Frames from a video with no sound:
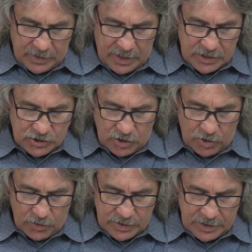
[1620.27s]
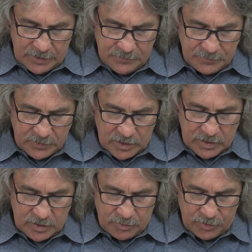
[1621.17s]
and Jehoiada
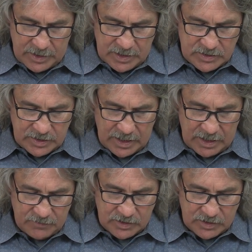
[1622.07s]
the priest gave to